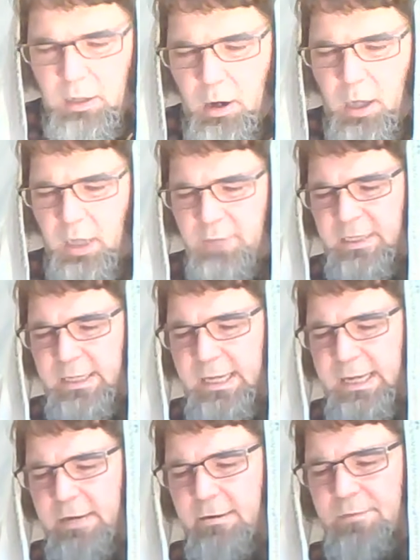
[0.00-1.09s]
On the
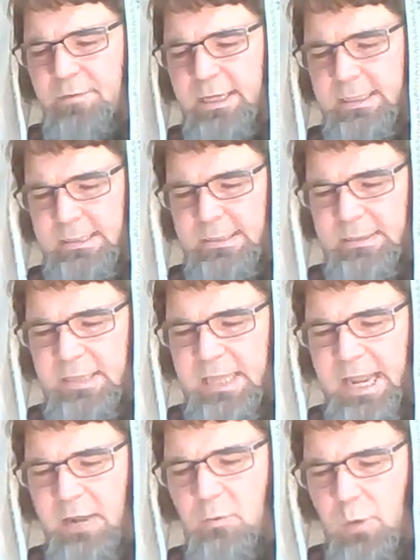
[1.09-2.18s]
hearing this,
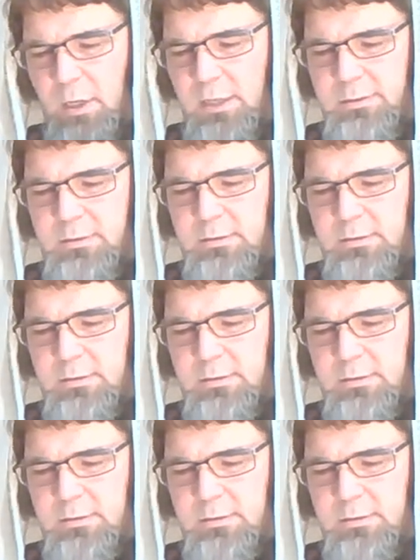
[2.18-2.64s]
they were